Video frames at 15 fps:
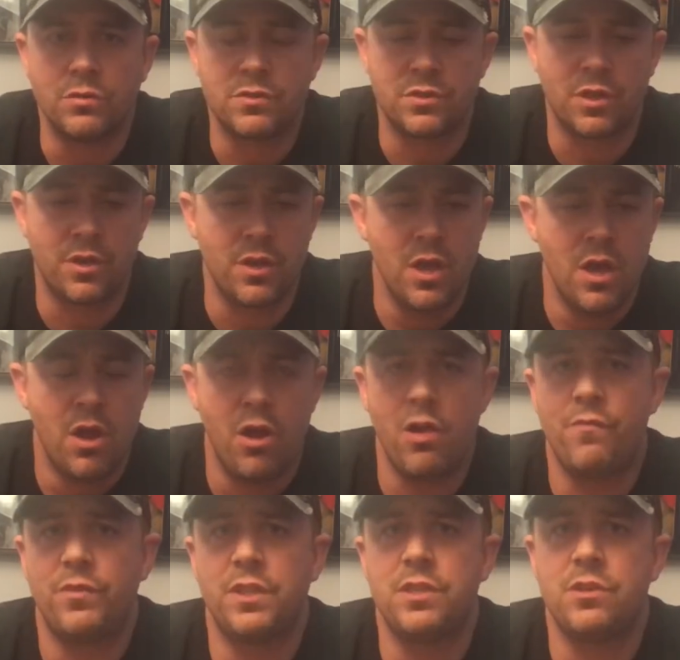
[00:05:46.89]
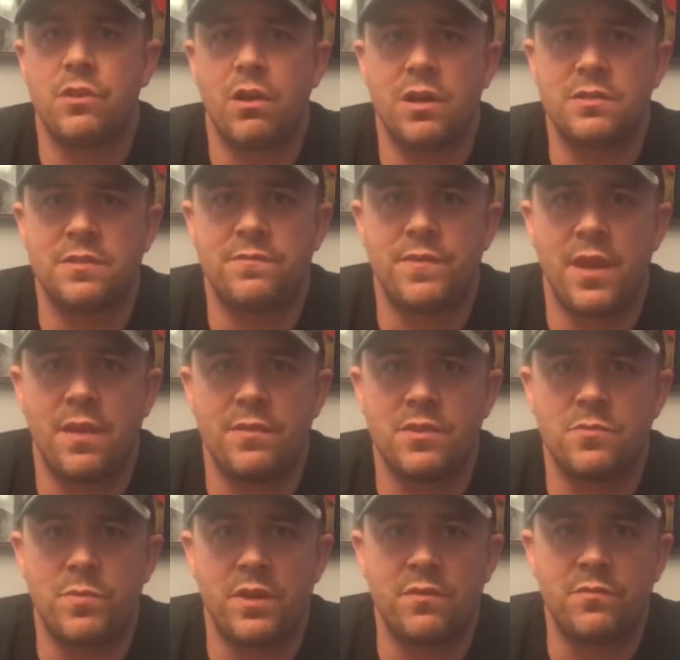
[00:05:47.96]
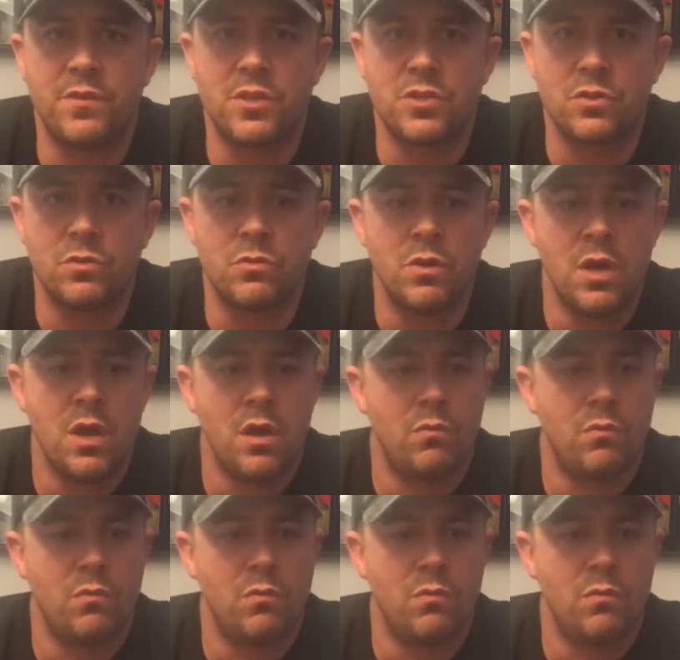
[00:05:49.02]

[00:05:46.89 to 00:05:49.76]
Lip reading: So hopefully you guys have found this beneficial.